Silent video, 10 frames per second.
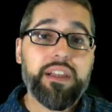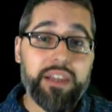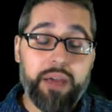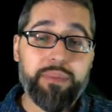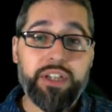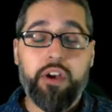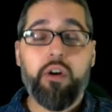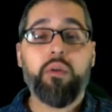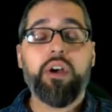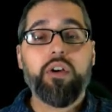Let me
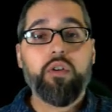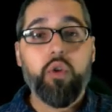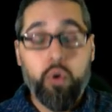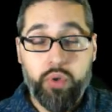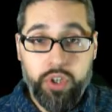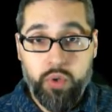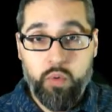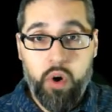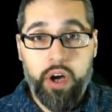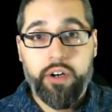know, who do you
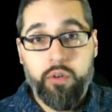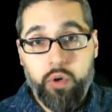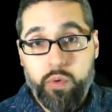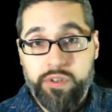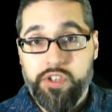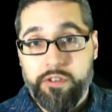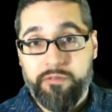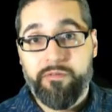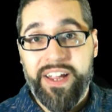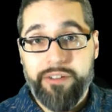want? Who is your
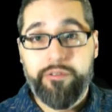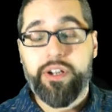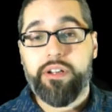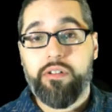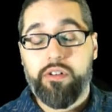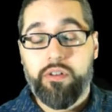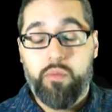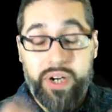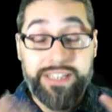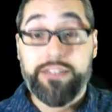favorite, or
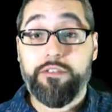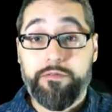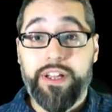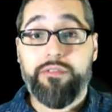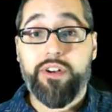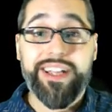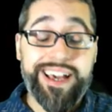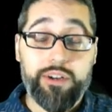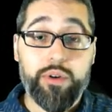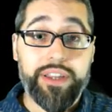what is your favorite
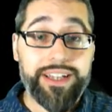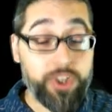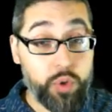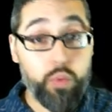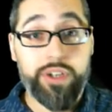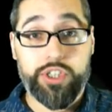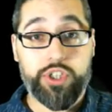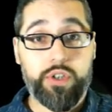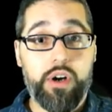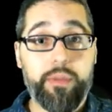category that you want to
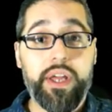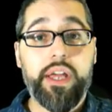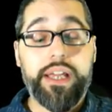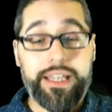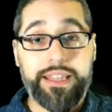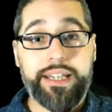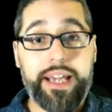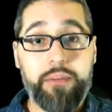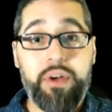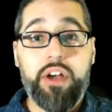show up in the
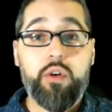game?